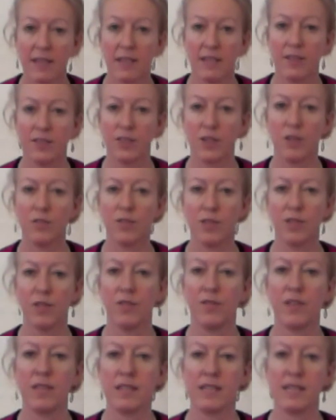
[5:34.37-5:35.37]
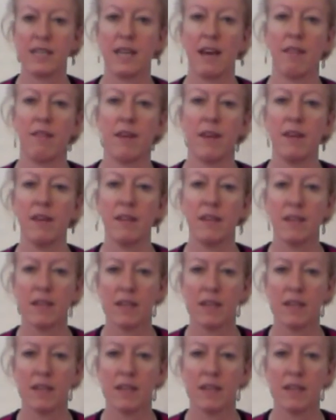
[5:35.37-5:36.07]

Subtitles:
soles of the feet together,